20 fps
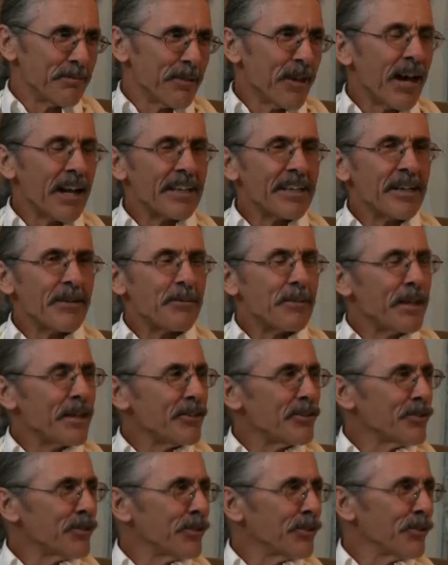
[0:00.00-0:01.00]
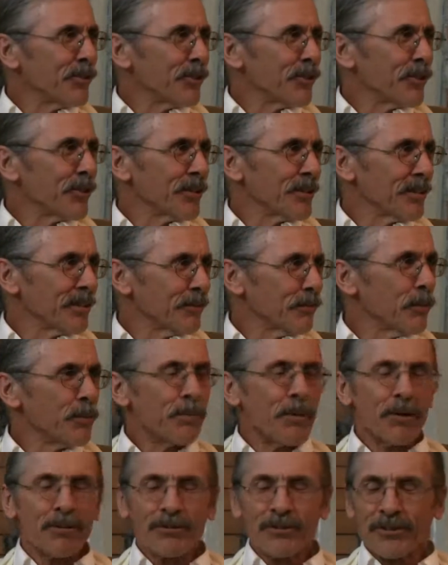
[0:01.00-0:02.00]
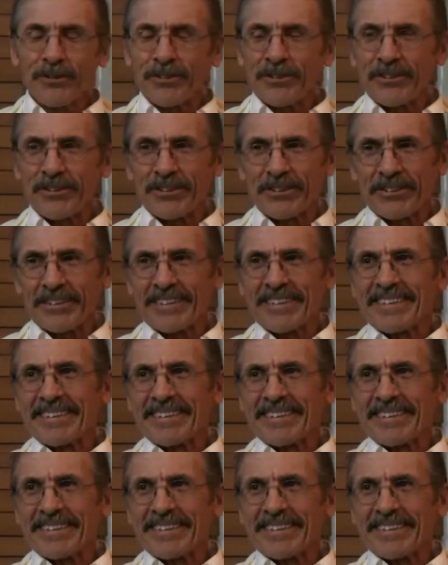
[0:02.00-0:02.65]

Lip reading: condemnation or repulsions.